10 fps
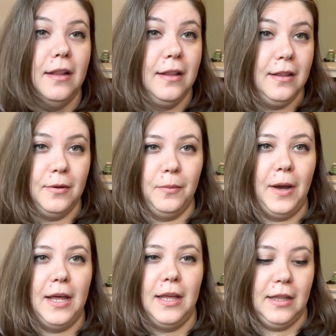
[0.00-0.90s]
the
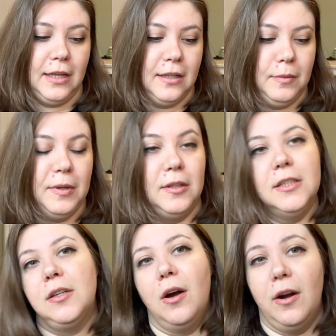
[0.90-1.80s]
way they built
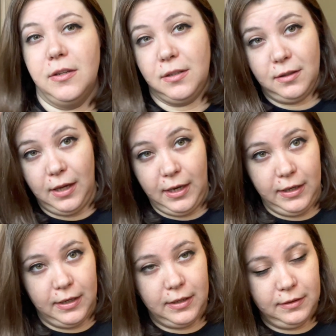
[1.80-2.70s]
these cards,
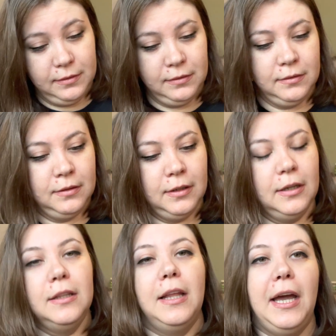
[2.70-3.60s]

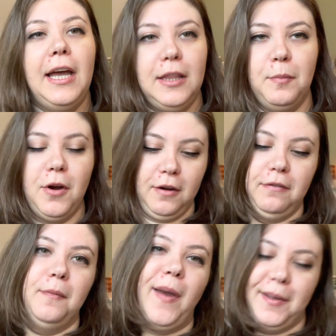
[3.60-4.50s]
they hit the mark
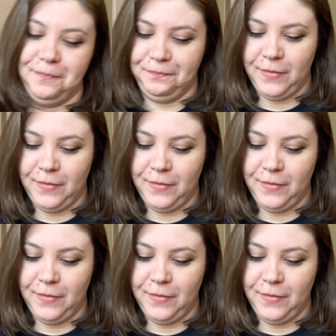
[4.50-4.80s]
for me.